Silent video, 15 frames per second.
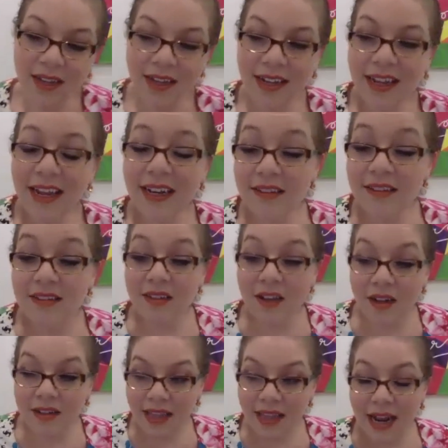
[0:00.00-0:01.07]
And it's a song
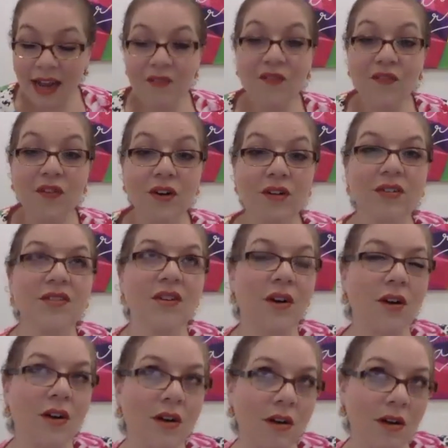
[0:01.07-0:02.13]
that I first
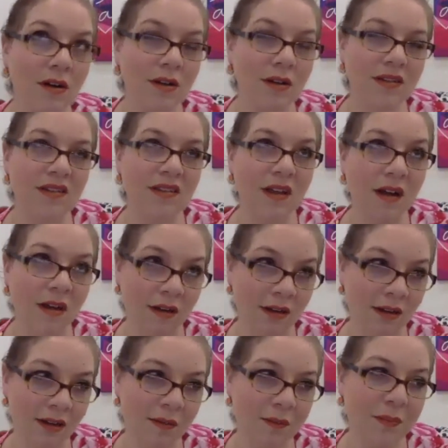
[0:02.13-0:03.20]
heard sung
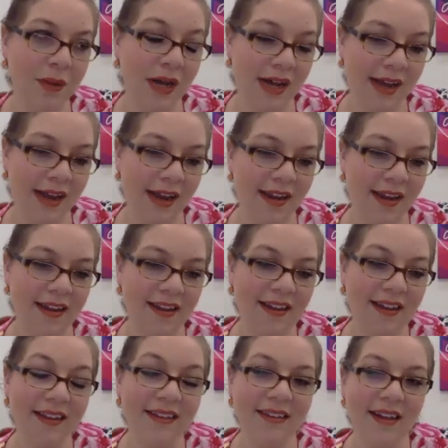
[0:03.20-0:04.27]
by
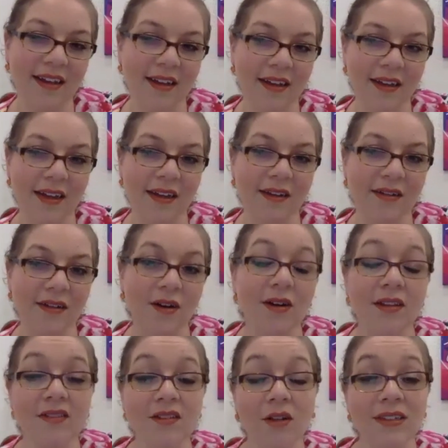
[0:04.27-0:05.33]
an
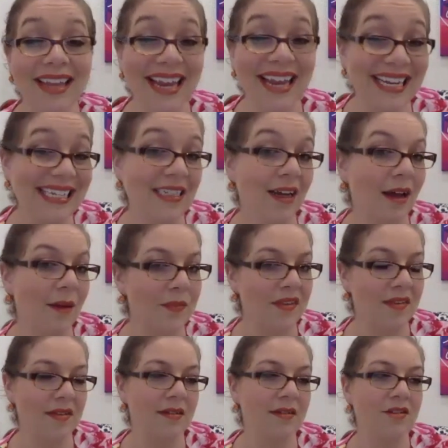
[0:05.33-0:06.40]
artist called Katie Thompson.